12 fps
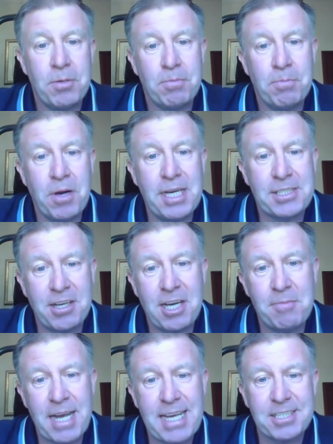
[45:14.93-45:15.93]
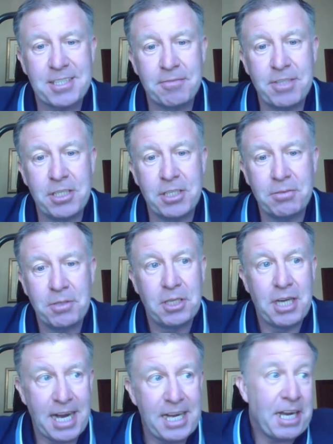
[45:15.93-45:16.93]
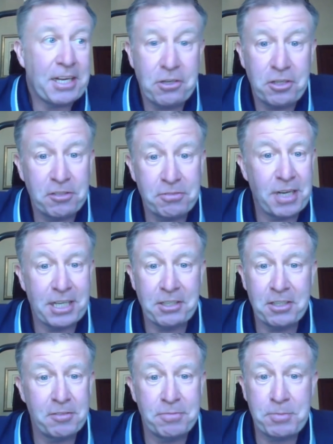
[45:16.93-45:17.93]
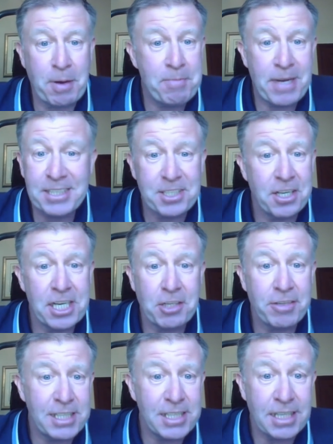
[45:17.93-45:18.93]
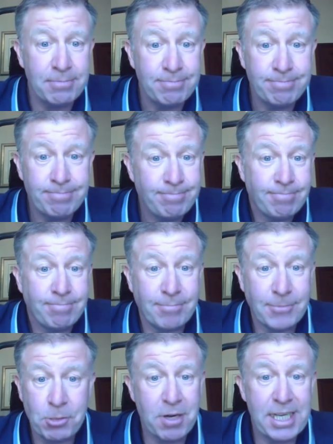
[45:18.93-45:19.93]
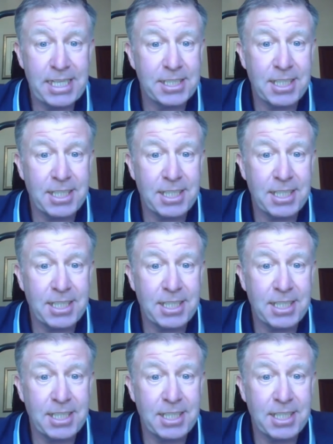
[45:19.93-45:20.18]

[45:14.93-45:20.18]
But my time at Aston Villa, I could have spent my entire career there quite